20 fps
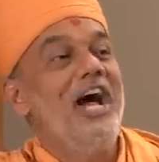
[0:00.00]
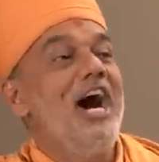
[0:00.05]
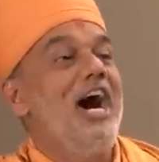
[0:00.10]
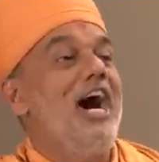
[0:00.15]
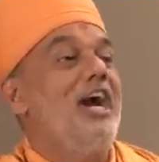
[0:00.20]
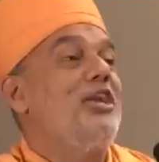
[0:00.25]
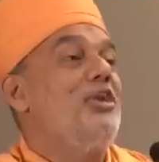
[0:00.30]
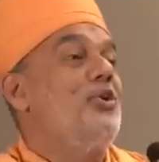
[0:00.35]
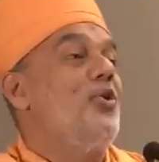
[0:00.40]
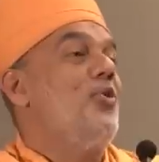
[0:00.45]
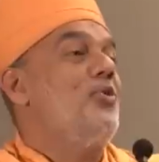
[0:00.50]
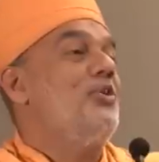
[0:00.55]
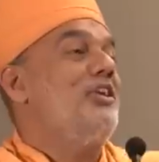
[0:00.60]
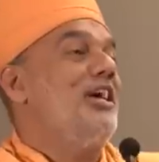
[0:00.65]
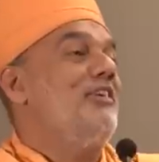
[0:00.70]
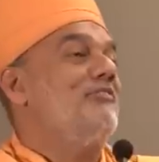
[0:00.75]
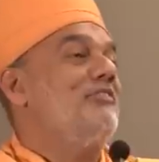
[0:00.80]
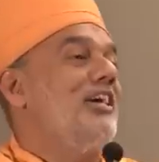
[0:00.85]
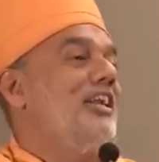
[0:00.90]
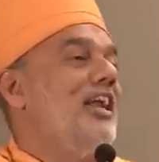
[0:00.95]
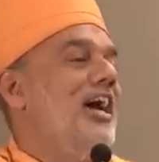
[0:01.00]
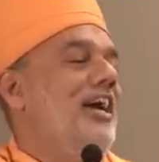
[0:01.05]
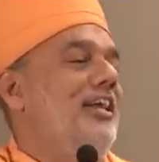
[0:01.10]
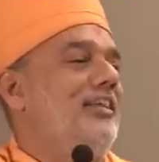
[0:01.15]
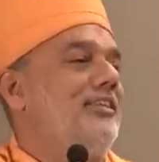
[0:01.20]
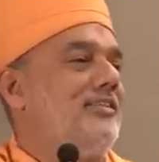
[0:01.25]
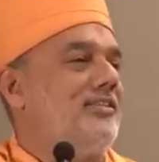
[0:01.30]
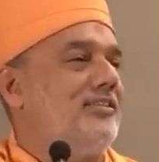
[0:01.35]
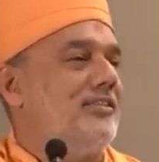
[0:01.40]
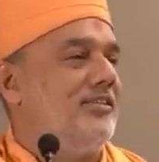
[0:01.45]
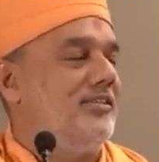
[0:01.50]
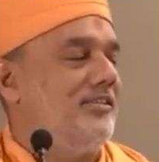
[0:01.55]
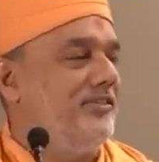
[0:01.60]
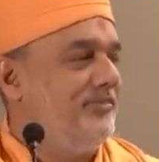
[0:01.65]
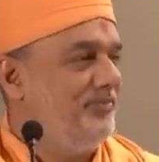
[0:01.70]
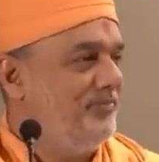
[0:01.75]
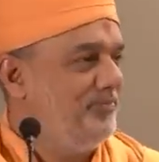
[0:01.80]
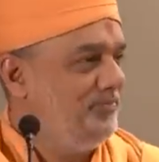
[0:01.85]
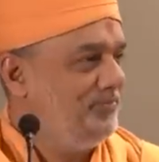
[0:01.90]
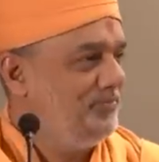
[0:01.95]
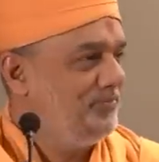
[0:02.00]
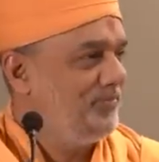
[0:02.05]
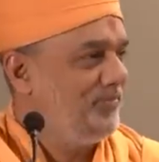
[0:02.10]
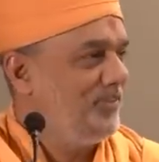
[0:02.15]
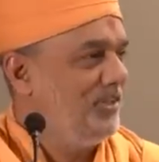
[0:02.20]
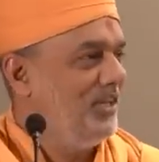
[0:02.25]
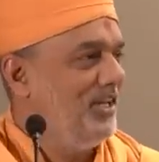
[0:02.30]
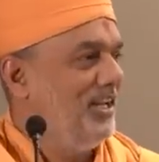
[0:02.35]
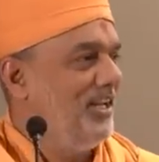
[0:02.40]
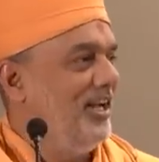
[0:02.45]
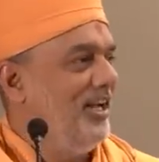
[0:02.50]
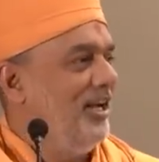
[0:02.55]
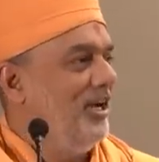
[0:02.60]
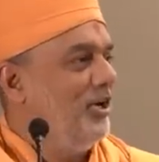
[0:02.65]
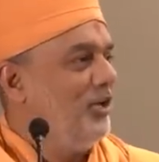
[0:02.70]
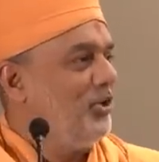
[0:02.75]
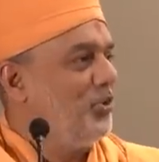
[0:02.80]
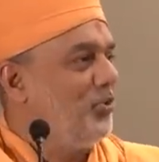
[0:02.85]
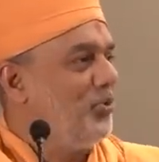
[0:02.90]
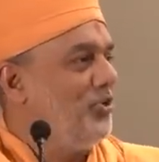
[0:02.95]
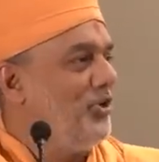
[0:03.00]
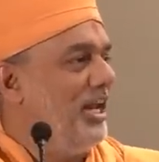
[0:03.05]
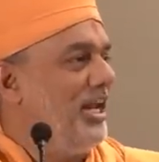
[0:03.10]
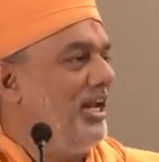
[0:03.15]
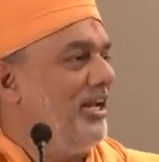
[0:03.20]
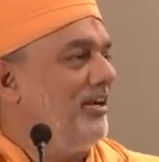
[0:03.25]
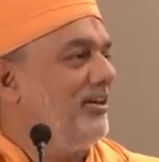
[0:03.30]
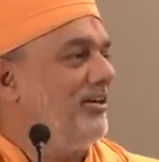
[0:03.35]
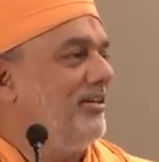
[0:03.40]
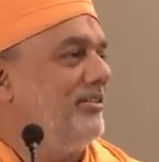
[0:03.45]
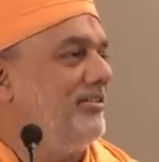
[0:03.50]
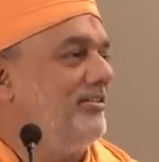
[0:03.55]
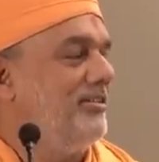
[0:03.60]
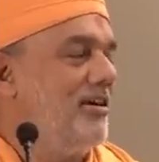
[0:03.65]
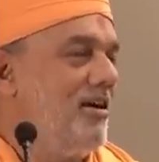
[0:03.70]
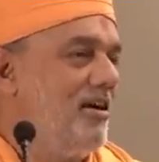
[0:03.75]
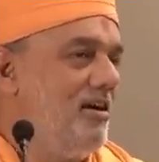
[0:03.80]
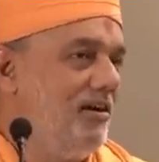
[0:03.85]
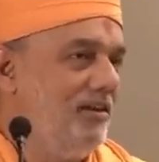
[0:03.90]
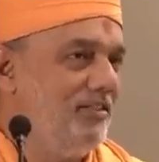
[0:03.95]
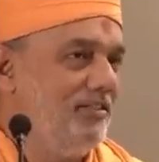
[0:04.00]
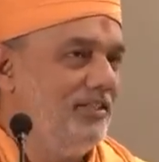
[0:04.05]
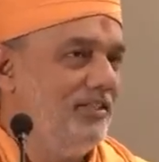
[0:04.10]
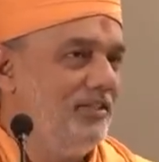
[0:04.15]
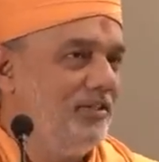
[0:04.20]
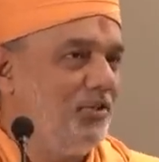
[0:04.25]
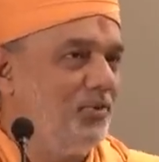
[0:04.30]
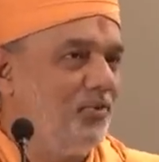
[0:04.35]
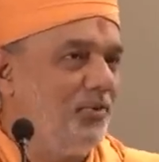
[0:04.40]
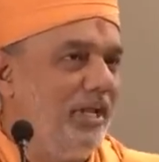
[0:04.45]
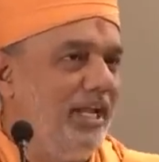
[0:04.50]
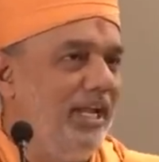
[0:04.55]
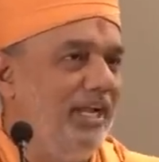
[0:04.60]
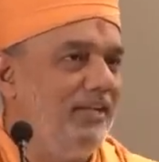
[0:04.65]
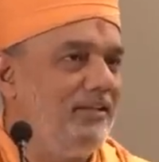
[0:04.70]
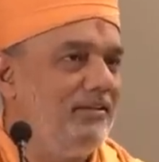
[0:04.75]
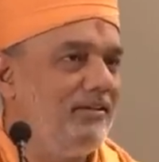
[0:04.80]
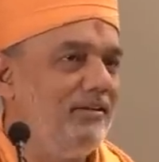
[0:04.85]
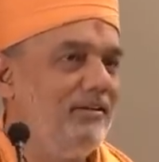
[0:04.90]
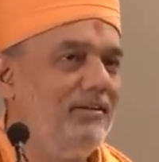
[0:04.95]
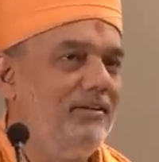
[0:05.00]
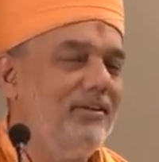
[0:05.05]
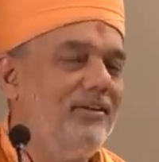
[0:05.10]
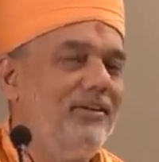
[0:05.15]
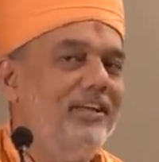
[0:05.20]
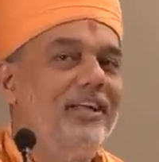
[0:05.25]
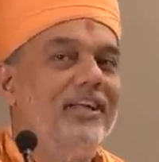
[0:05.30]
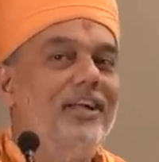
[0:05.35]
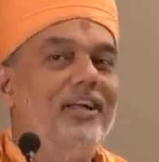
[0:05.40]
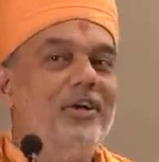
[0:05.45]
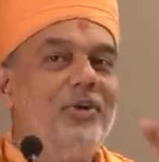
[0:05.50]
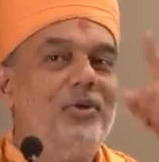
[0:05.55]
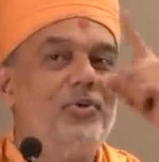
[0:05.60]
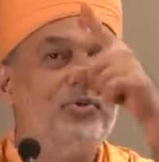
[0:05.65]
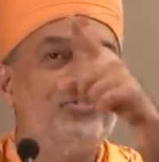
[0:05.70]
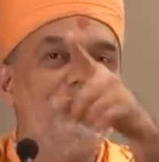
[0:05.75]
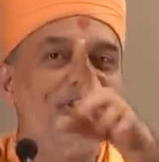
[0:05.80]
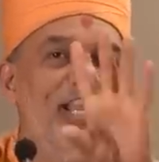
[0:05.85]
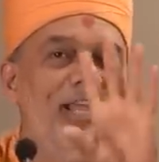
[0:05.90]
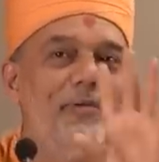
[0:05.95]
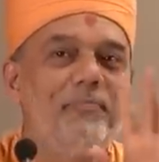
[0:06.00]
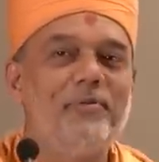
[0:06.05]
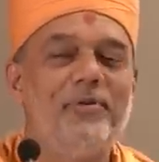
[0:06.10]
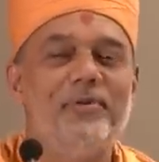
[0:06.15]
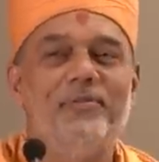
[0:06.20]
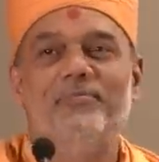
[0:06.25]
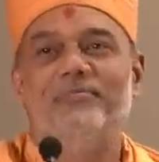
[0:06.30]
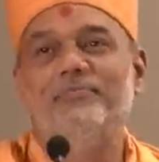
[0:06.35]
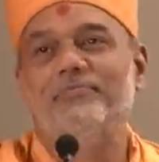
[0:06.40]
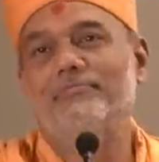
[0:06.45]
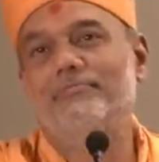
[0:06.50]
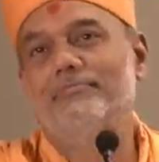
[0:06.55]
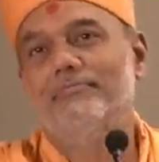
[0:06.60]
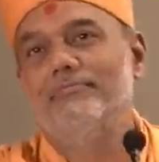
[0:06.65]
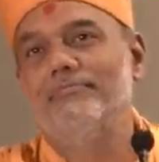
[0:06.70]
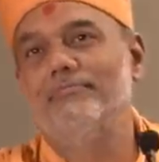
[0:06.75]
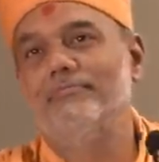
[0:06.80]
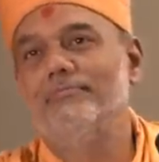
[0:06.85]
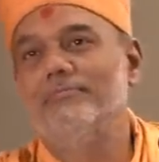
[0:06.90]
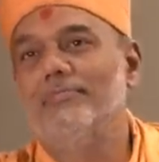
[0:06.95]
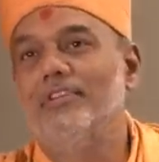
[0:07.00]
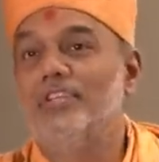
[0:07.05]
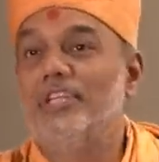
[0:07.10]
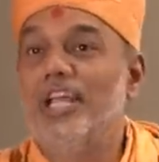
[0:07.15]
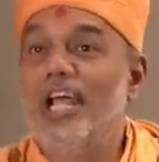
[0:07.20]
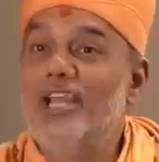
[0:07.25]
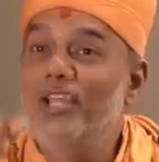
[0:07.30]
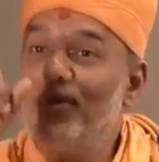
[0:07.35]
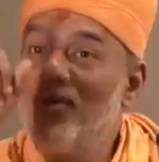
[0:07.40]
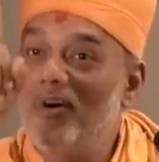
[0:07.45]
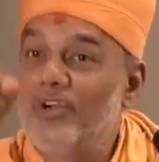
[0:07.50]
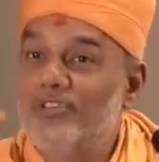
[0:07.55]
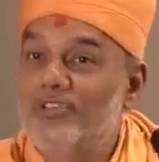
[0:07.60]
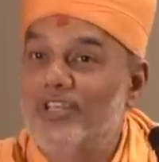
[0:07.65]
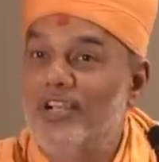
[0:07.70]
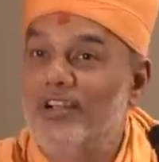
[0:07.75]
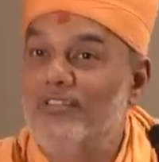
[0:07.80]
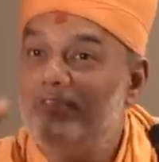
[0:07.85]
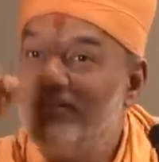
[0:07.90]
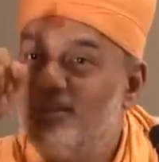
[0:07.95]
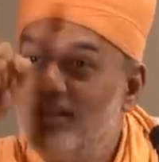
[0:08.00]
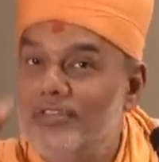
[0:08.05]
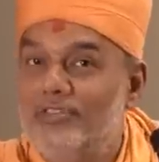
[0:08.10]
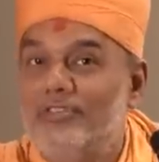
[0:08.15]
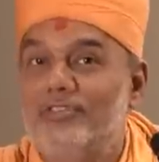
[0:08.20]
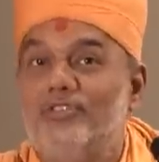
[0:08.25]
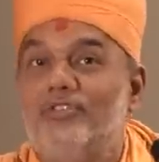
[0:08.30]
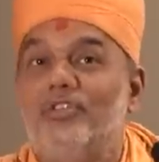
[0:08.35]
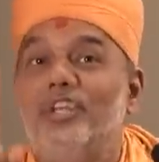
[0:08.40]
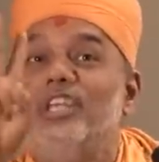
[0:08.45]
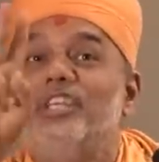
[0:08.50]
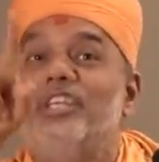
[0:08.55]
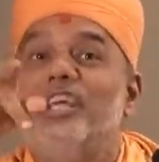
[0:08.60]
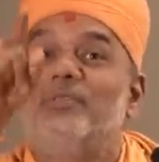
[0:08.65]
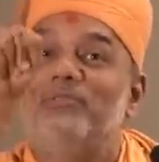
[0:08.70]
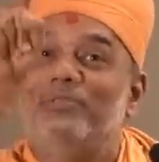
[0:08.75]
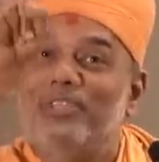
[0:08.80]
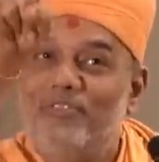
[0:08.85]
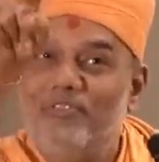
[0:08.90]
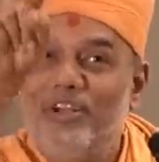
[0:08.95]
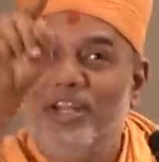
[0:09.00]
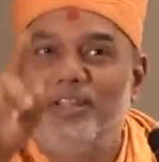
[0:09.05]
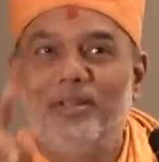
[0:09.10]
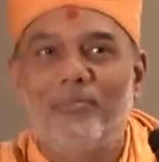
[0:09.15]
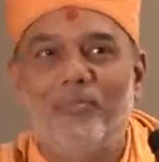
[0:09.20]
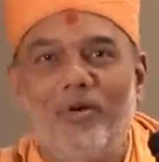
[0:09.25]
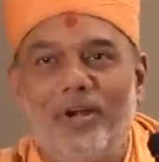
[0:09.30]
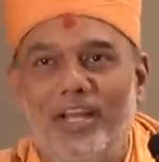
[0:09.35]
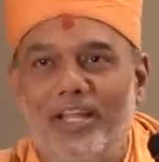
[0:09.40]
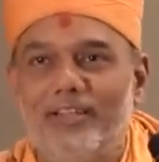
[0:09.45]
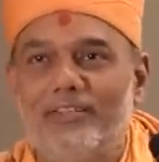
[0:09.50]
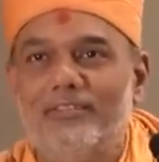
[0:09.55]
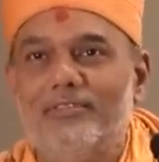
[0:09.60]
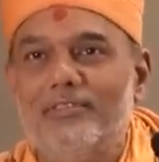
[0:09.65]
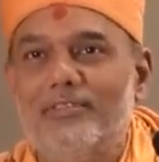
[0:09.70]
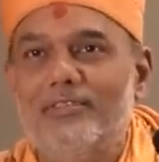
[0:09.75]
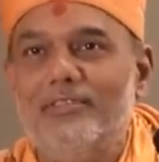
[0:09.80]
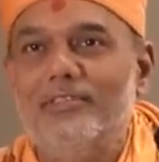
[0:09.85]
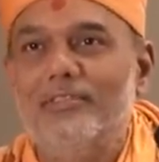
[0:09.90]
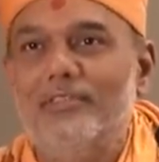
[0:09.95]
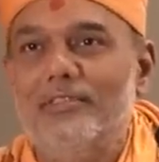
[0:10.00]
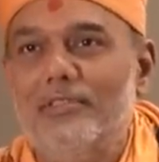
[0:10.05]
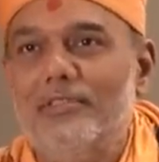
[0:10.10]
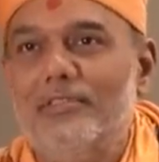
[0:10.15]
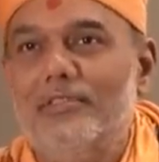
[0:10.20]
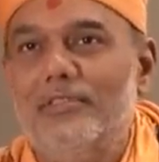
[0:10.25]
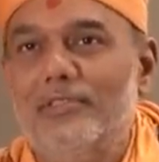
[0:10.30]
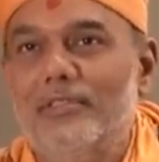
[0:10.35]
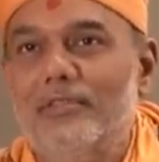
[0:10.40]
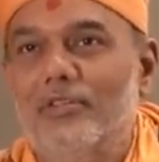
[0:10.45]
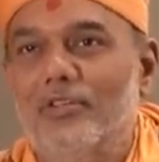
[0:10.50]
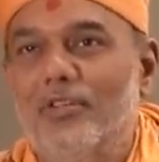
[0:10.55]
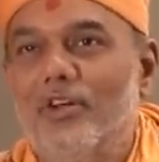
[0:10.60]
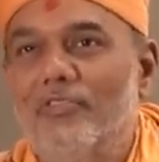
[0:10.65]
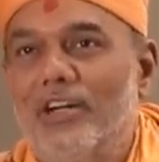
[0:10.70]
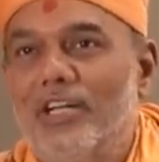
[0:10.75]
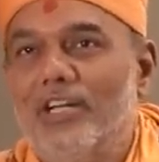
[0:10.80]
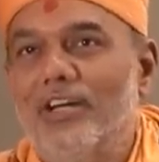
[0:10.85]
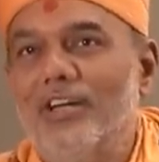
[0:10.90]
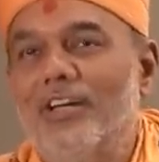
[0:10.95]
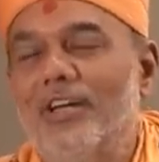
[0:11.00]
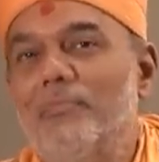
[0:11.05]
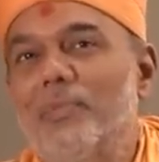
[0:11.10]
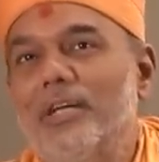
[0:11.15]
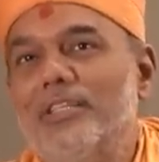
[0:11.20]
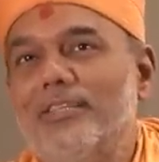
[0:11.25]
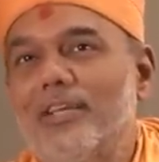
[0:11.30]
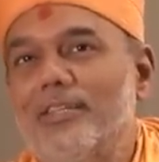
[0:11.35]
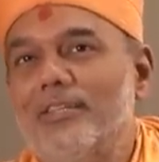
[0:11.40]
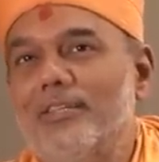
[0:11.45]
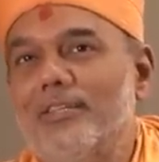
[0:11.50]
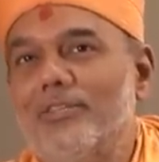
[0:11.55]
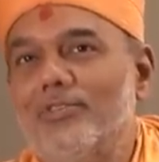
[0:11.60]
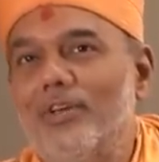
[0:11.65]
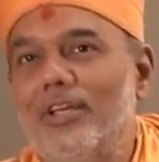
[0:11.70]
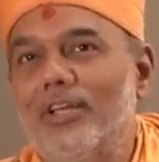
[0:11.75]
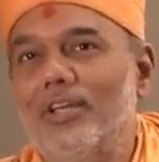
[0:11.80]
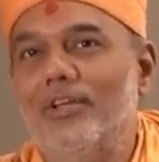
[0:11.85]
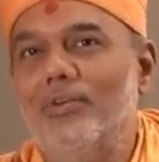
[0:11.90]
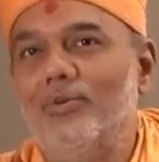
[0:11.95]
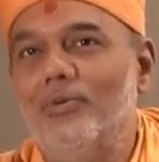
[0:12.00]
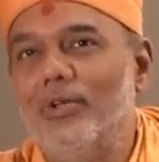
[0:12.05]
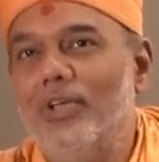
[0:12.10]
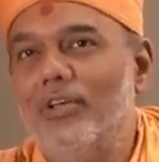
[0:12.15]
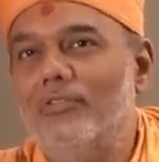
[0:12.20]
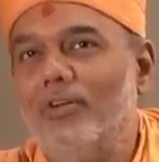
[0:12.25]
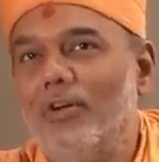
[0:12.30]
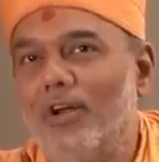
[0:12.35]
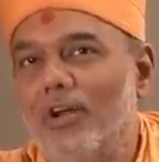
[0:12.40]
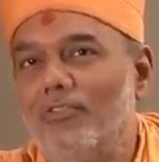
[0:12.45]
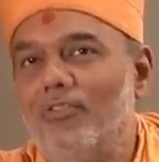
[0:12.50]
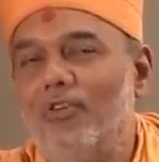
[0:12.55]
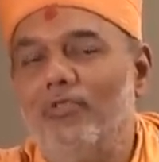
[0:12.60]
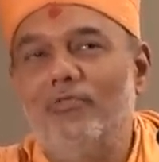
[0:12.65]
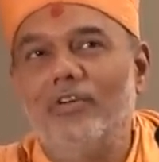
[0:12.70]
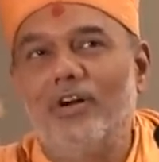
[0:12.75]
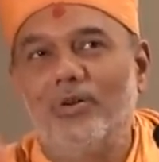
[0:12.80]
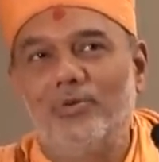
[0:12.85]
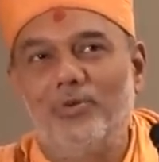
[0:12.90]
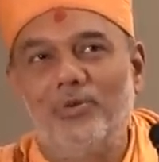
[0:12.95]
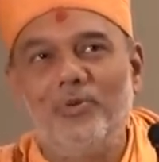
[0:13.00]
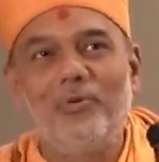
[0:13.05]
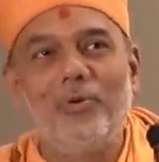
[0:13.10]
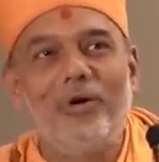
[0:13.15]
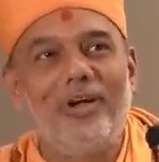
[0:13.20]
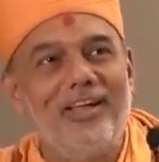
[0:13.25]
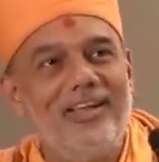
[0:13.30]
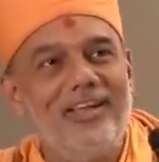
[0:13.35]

I don't have the right, to, drink, to drink, to eat, to, eat, to, sleep. Tell yourself this three times every day in the morning. You have attended my session, so I need to give a lot of homework to you.